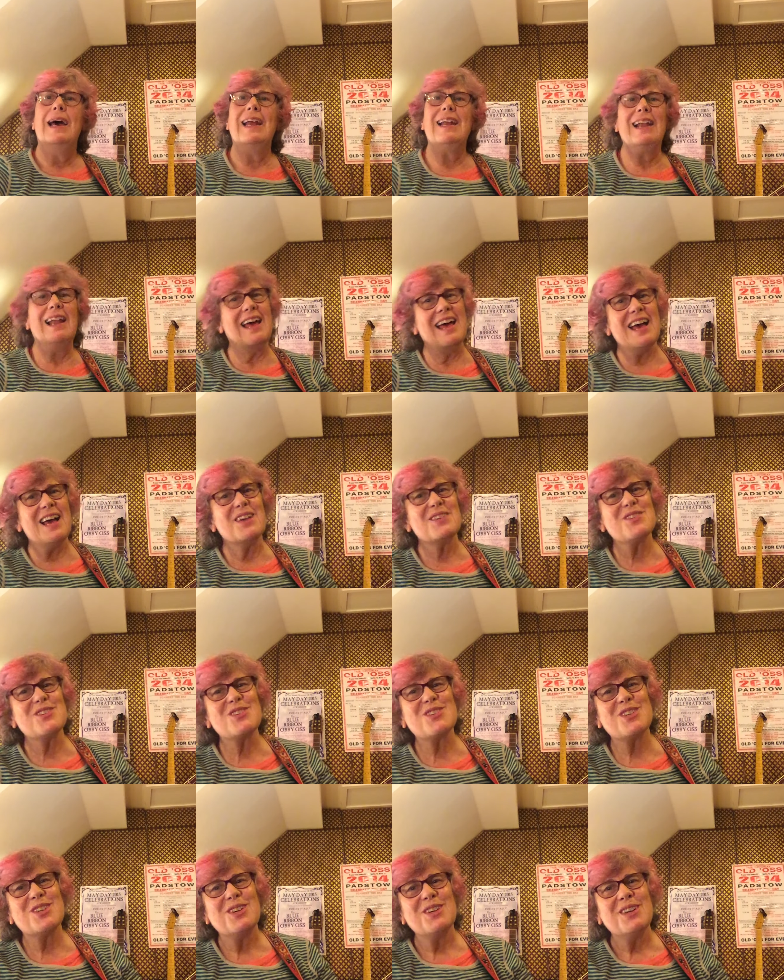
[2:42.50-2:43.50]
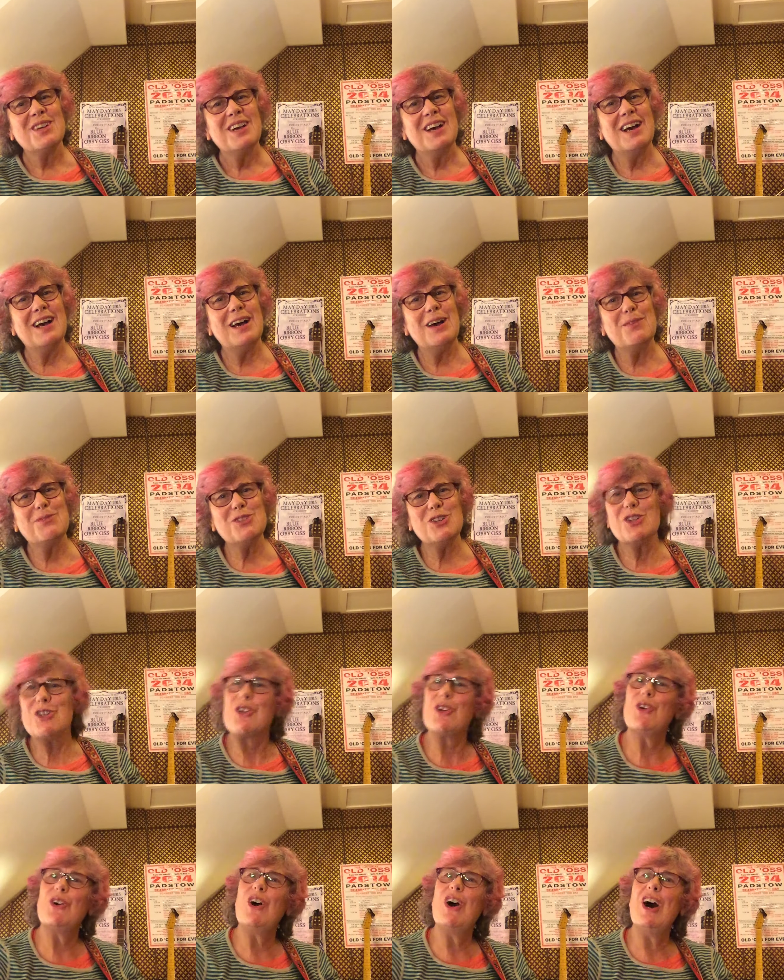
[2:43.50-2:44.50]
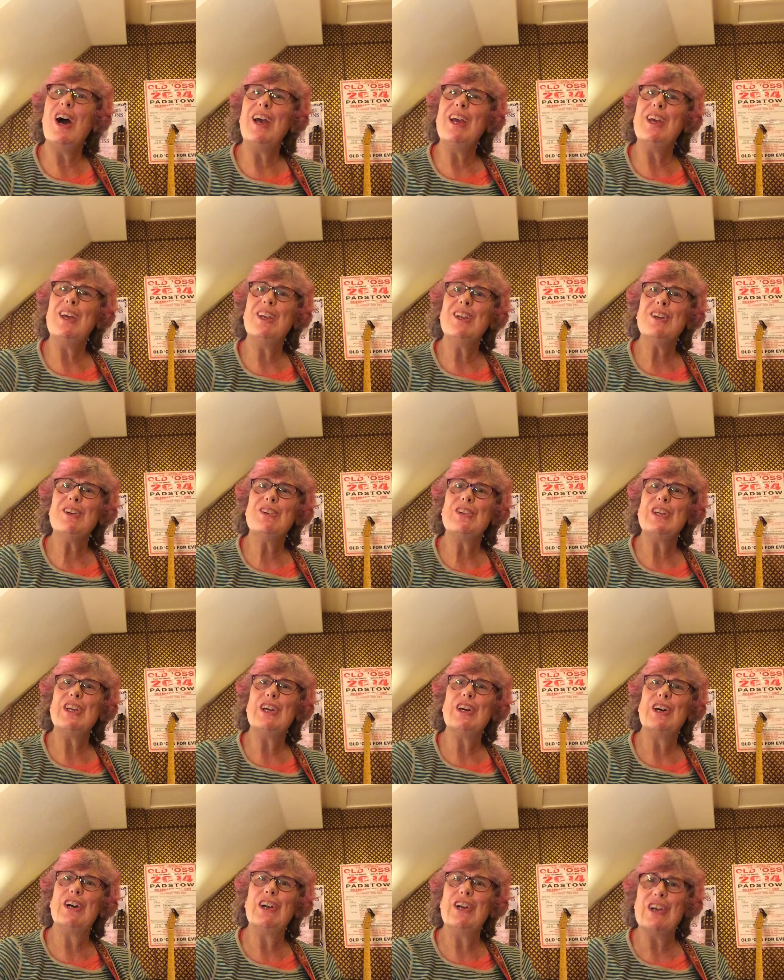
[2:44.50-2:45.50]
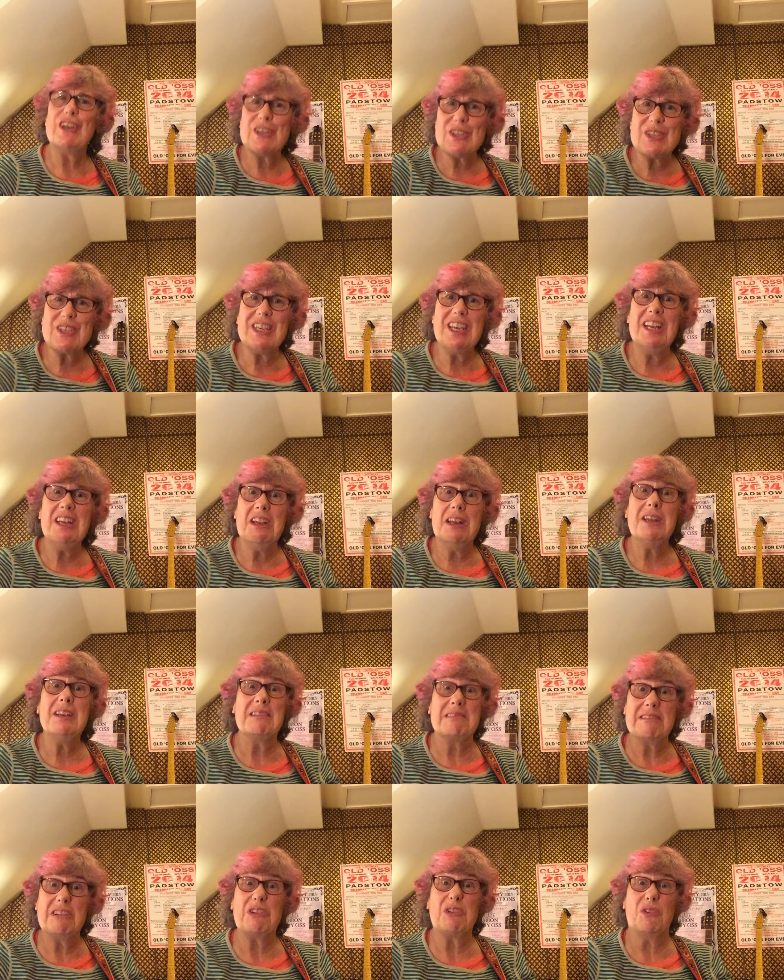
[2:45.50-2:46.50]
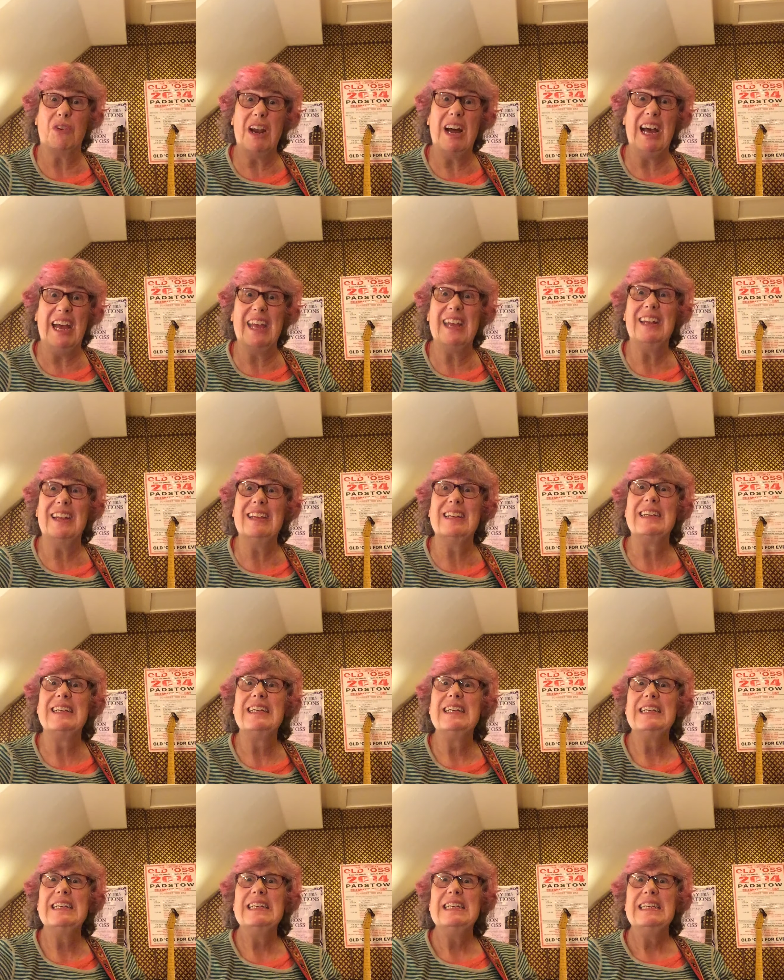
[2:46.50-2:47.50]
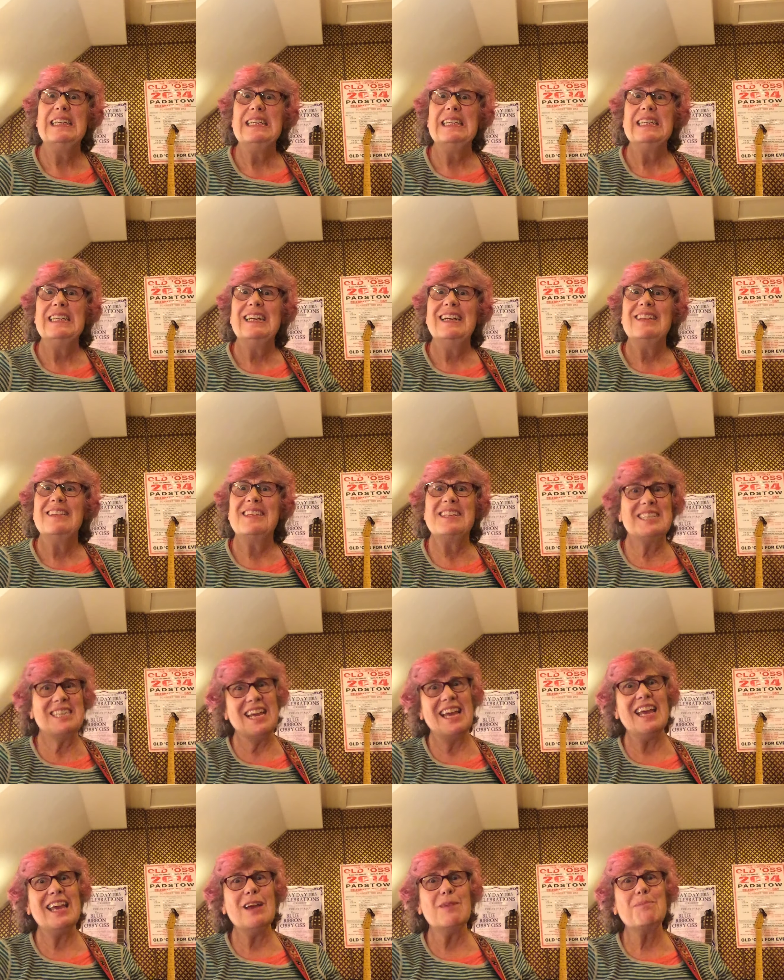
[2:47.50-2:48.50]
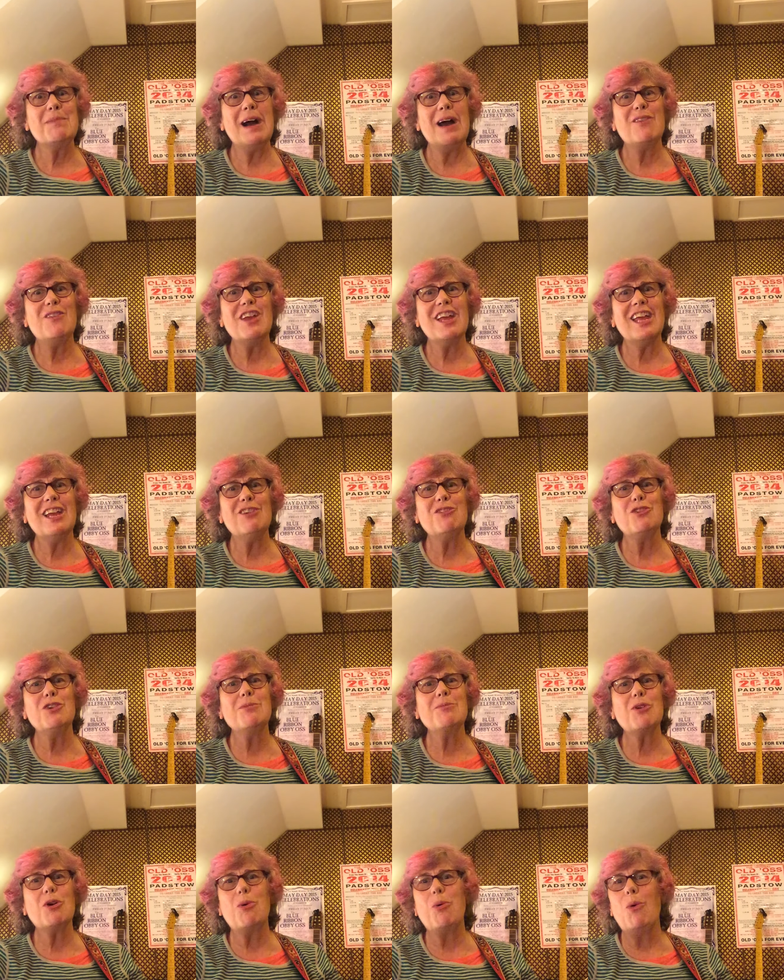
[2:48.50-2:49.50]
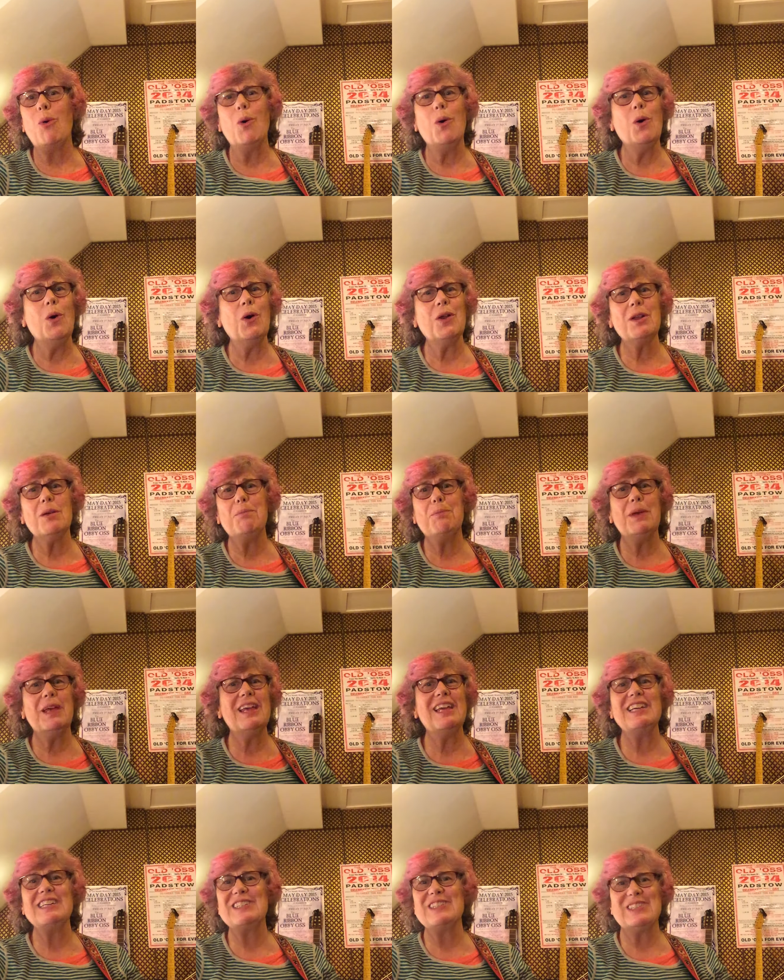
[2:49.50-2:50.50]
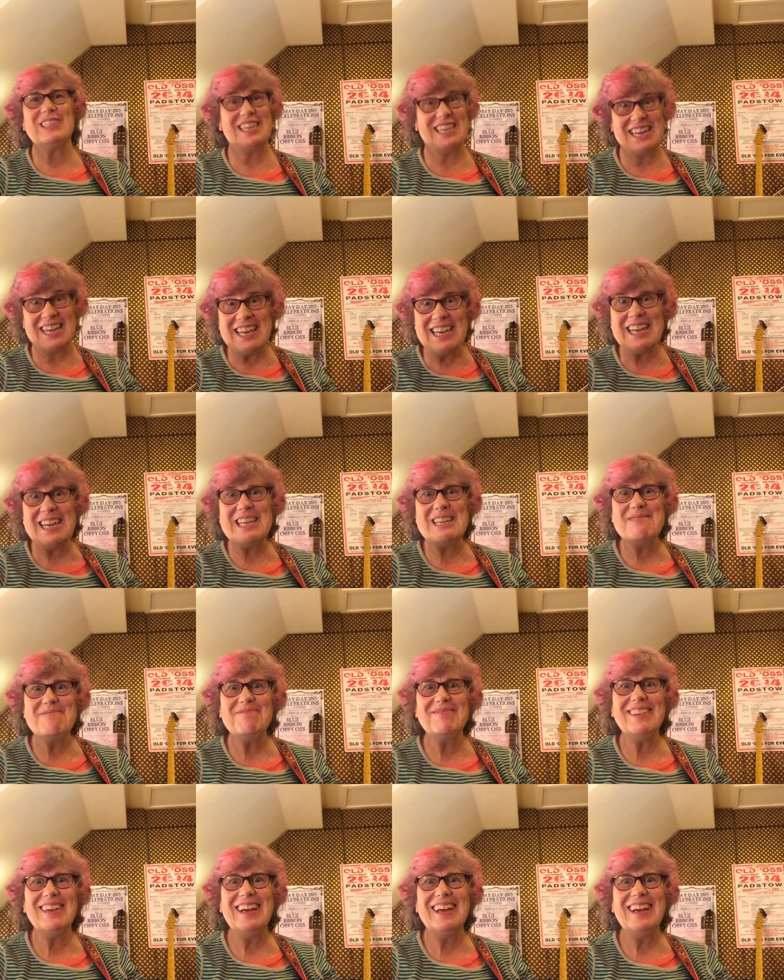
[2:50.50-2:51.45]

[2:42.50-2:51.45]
At last, after trying, rehearsing and crying, the day of my ringing room quarter peal came.